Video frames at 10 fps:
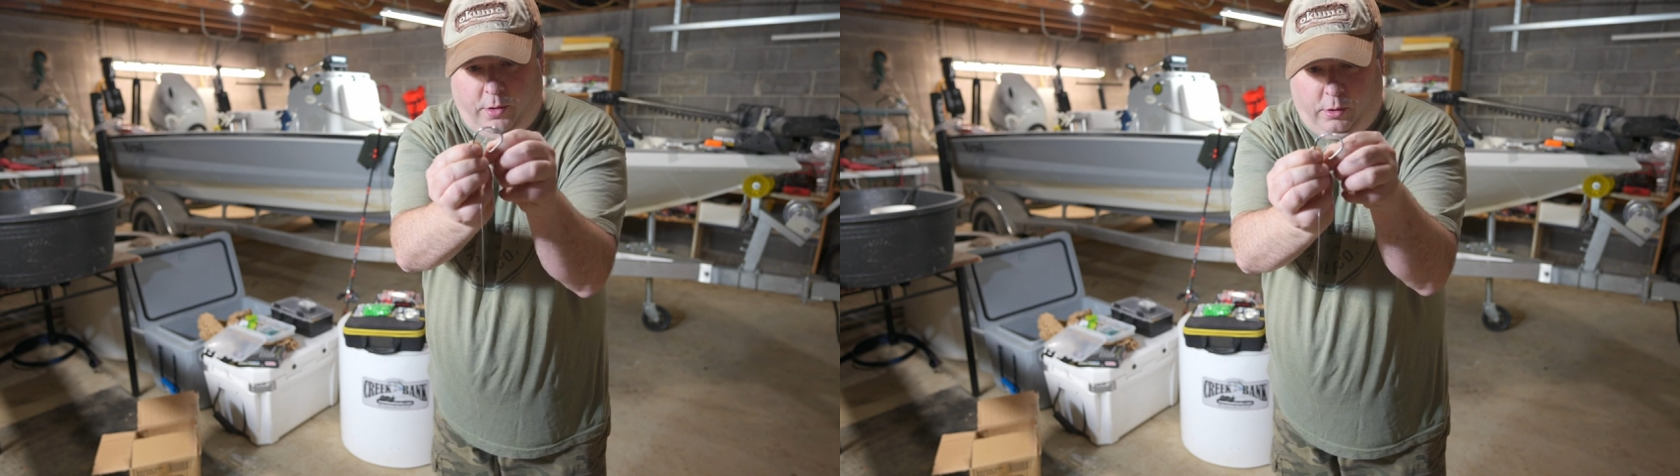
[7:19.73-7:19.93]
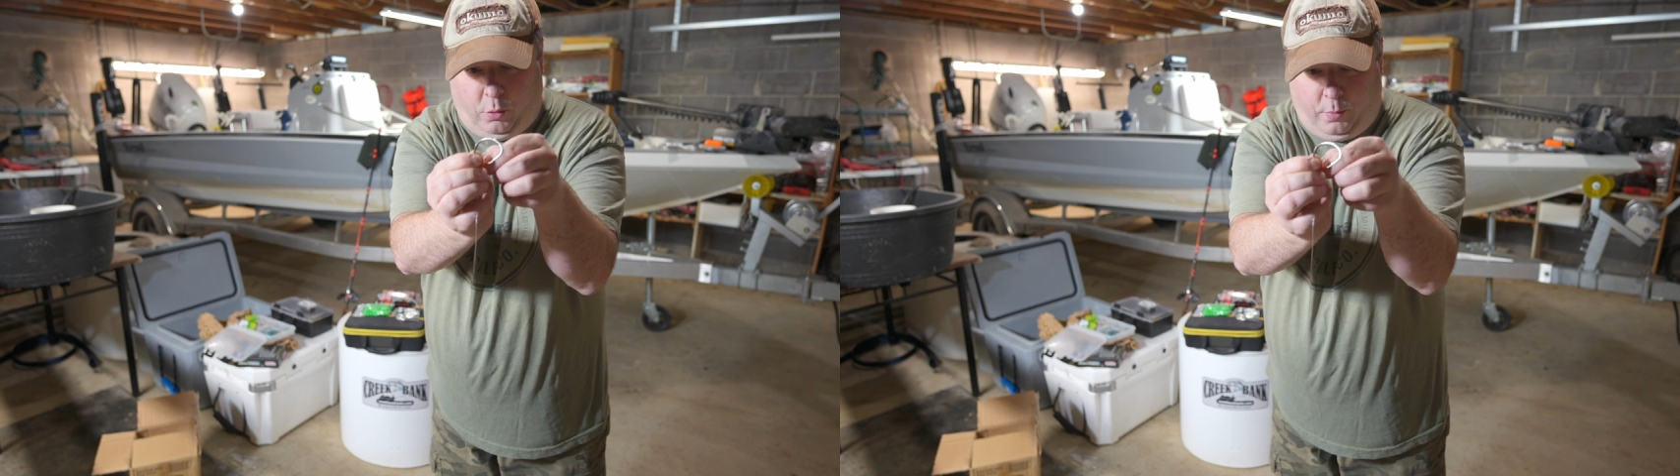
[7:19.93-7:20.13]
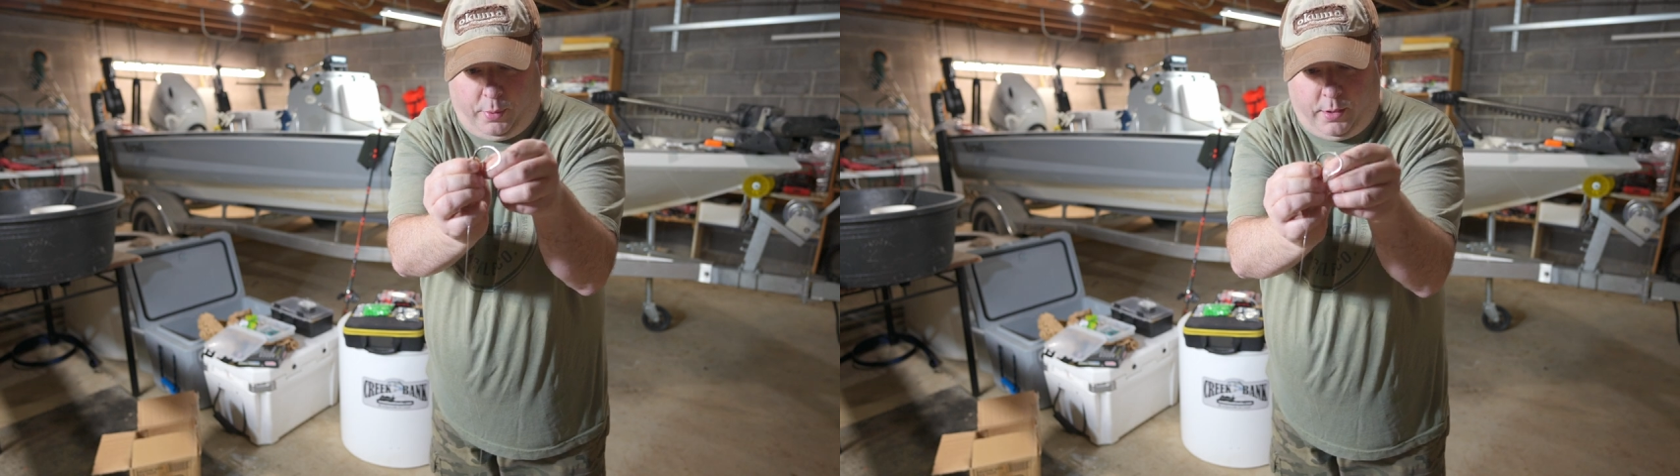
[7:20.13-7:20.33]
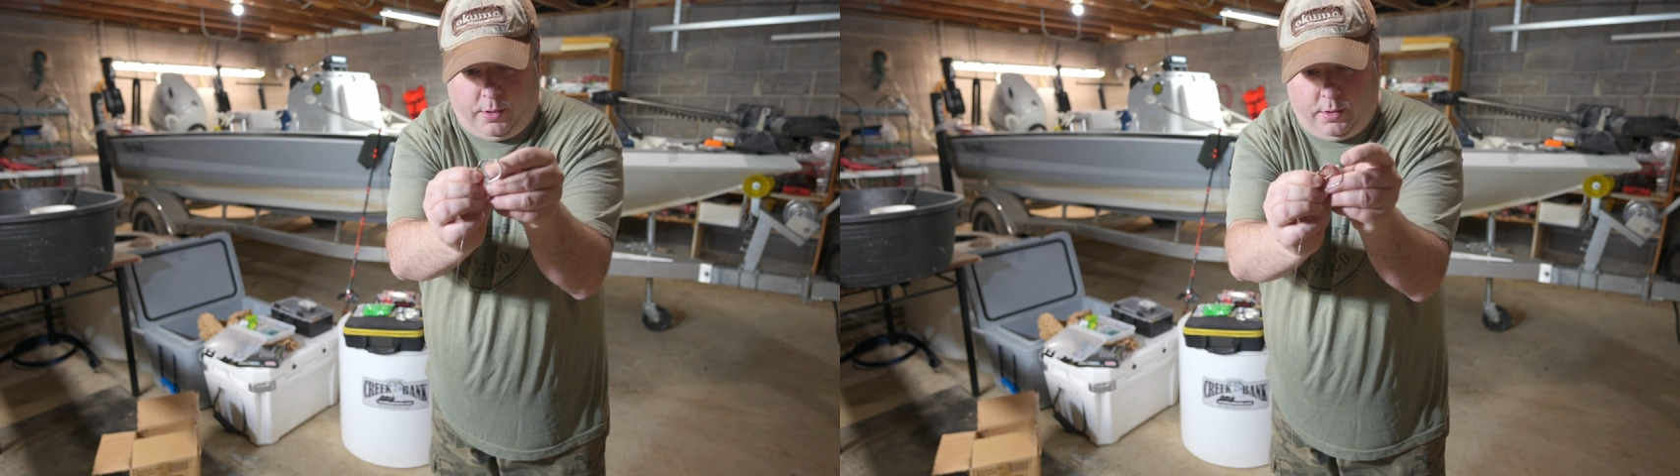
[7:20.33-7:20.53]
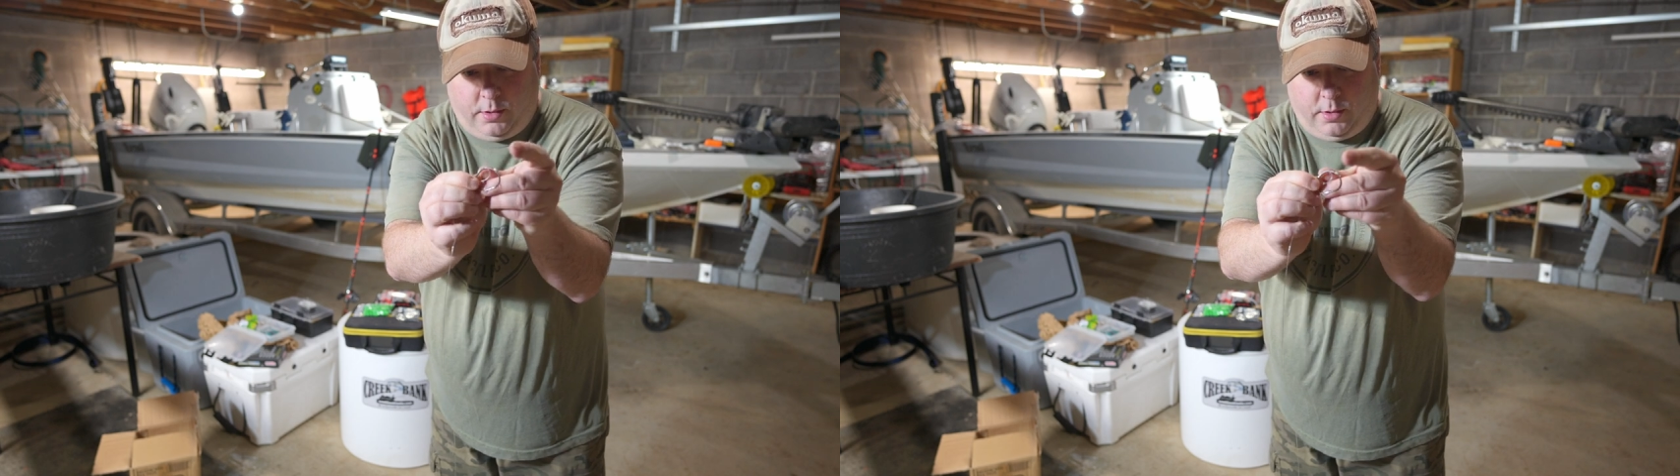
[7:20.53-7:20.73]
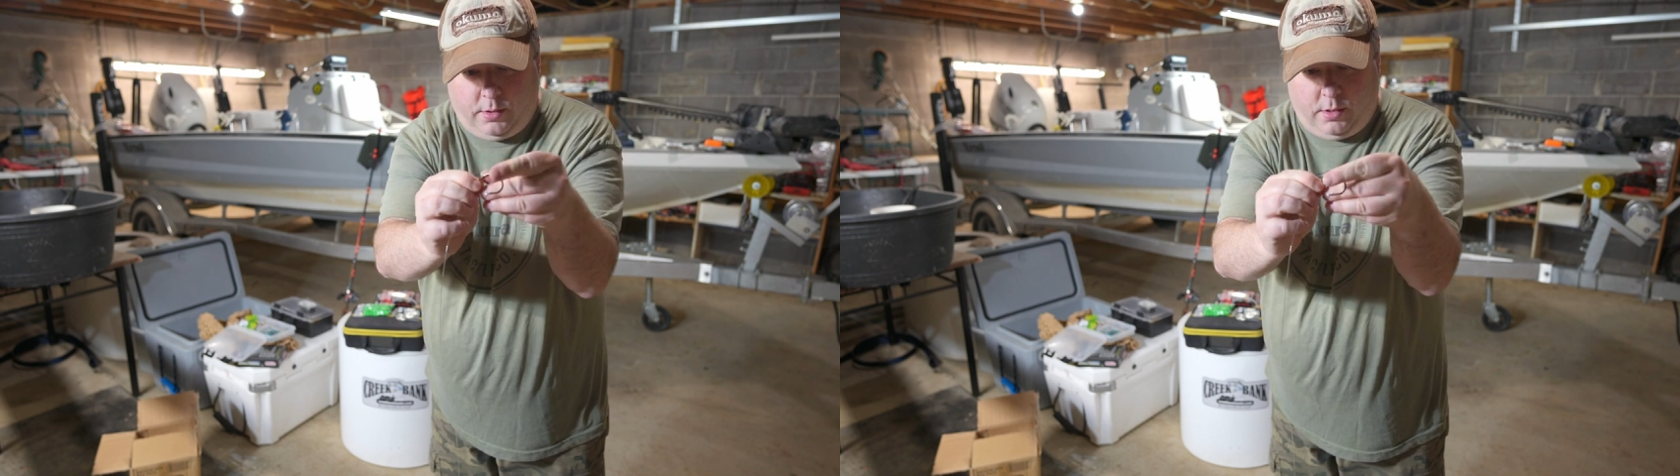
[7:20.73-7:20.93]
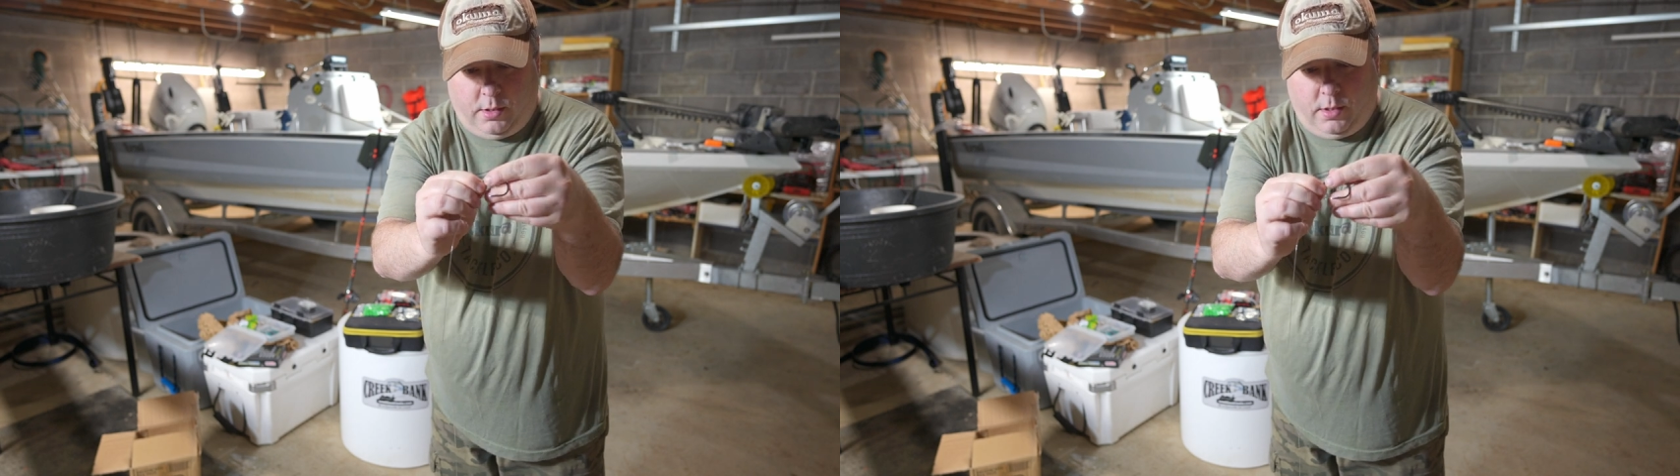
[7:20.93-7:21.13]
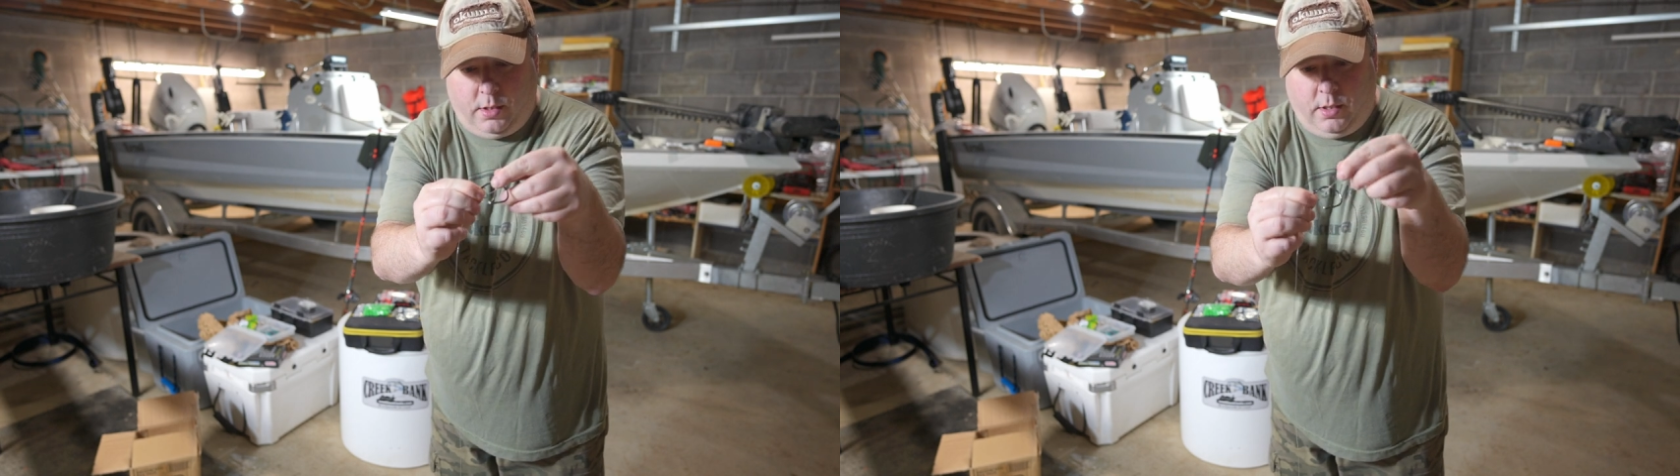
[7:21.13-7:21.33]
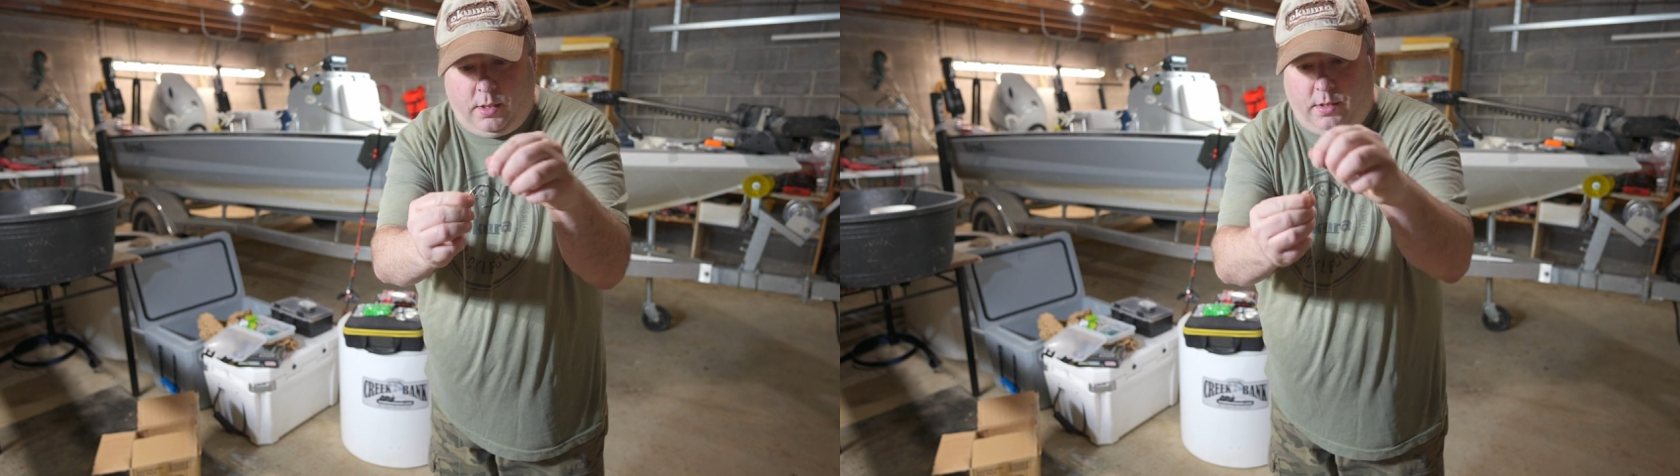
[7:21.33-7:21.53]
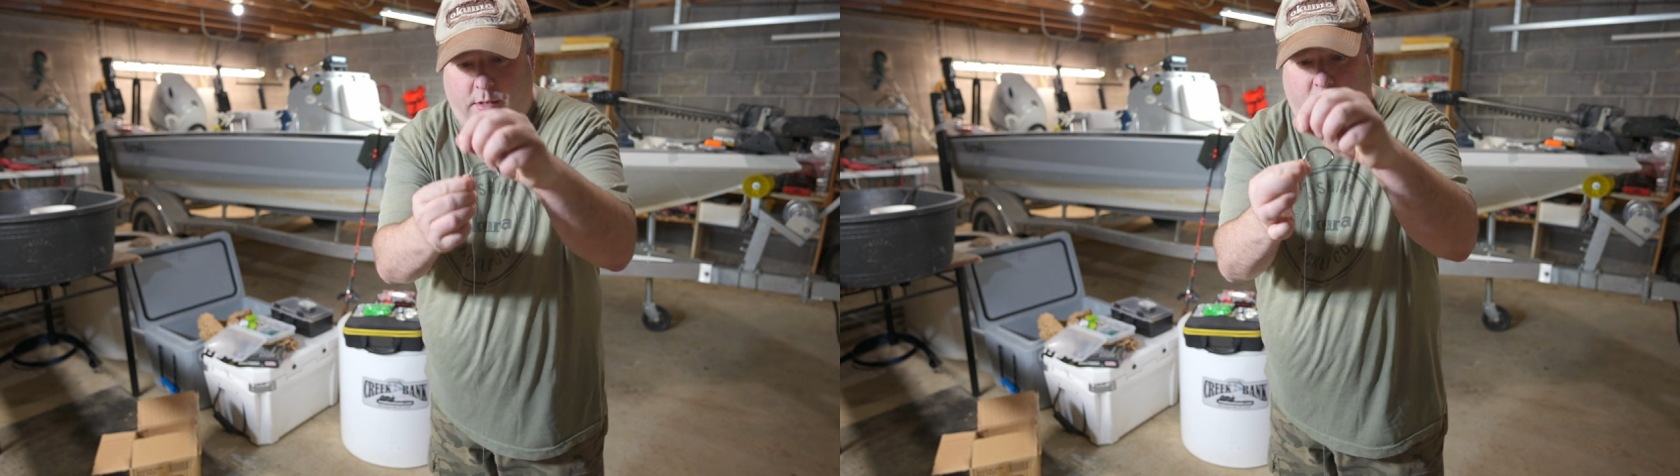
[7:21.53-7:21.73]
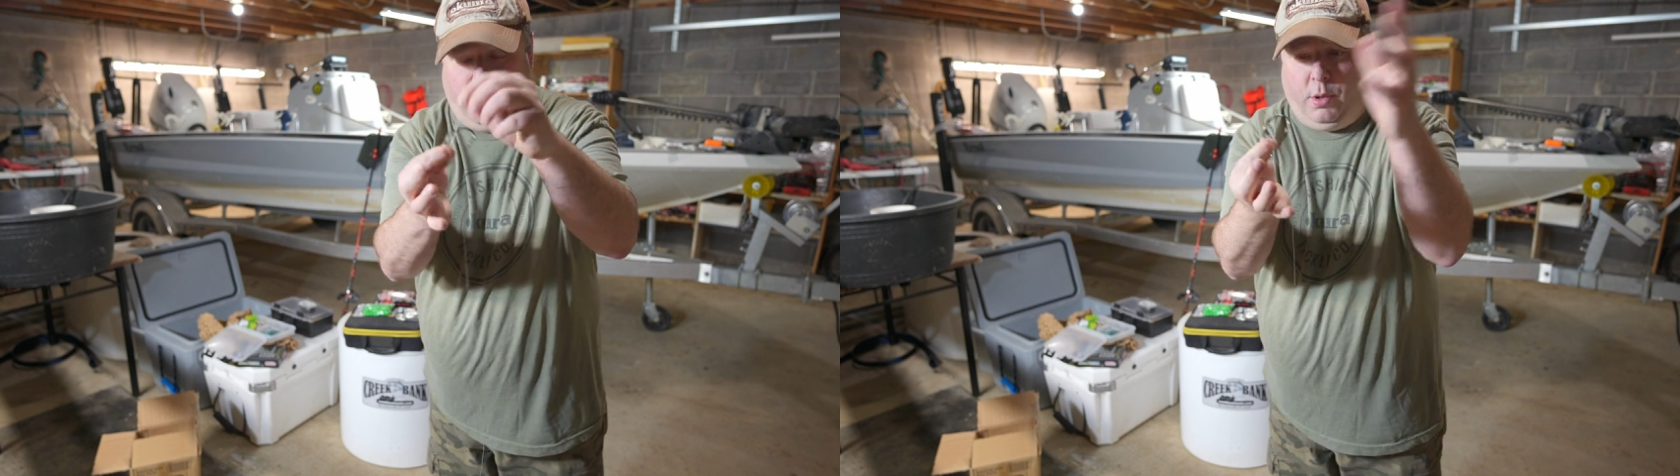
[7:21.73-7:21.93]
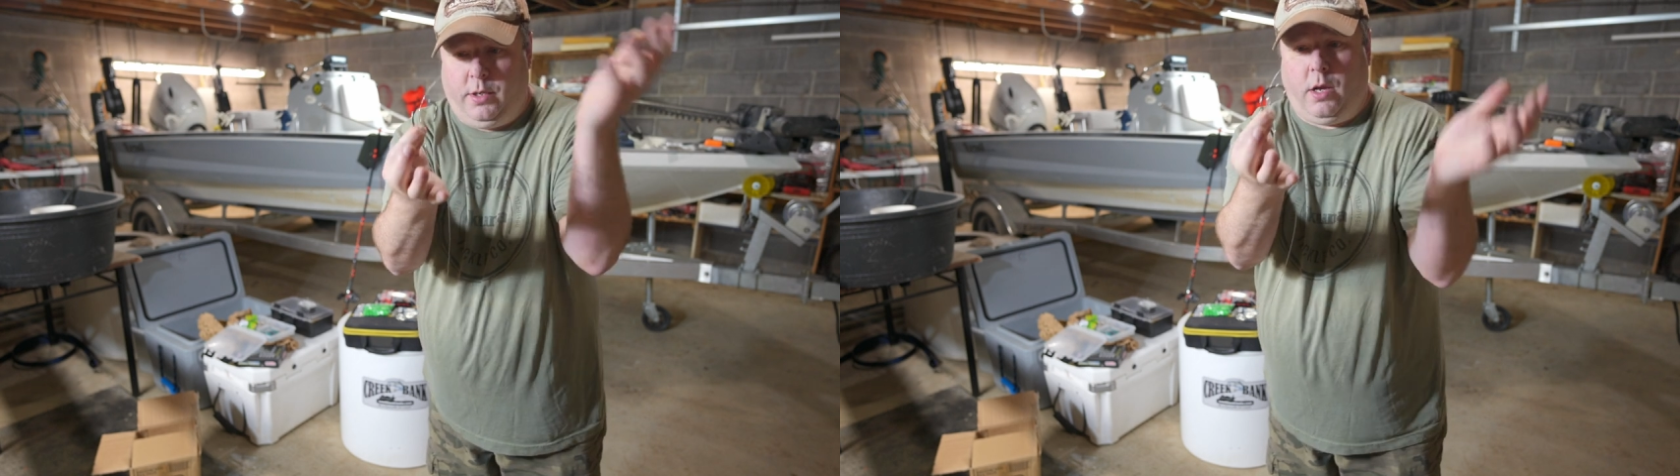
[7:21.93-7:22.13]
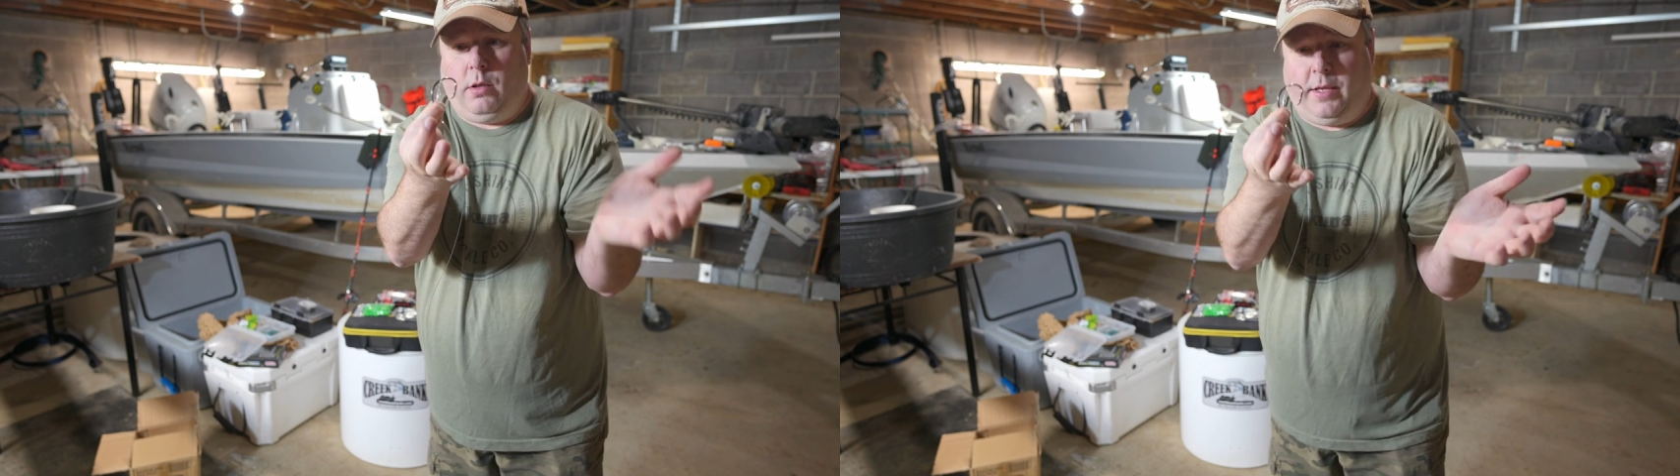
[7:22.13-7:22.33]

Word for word: loop, and then pull it all